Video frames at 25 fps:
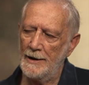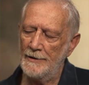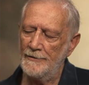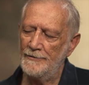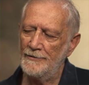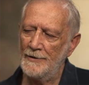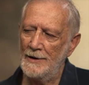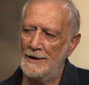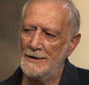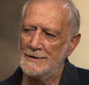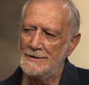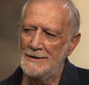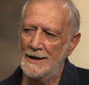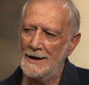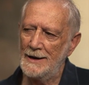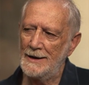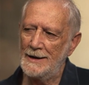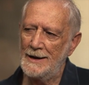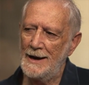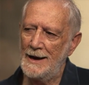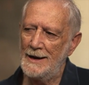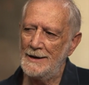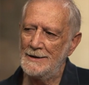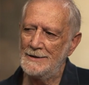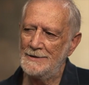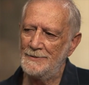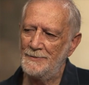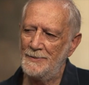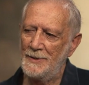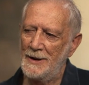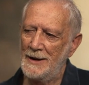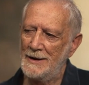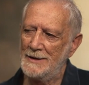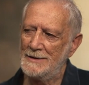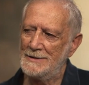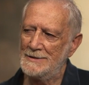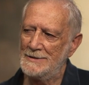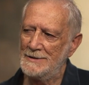felt I can't
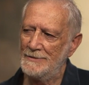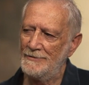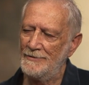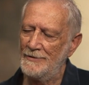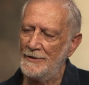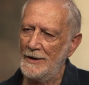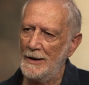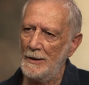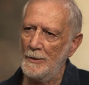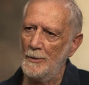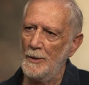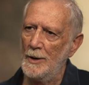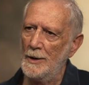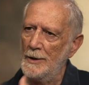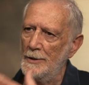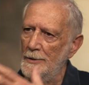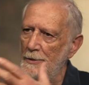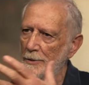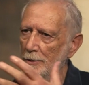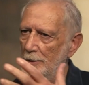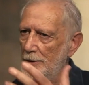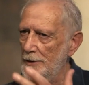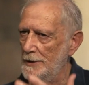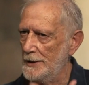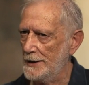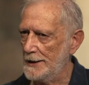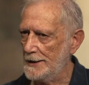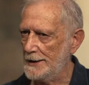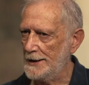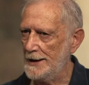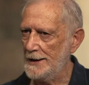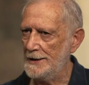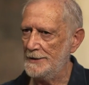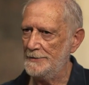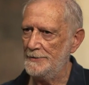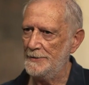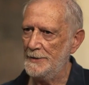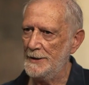paint a flower or I
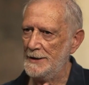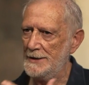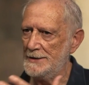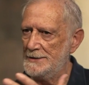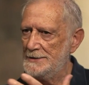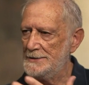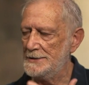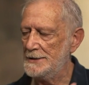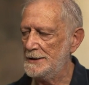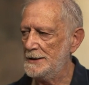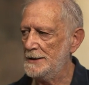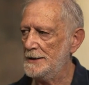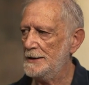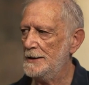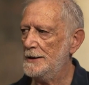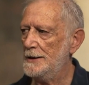can't paint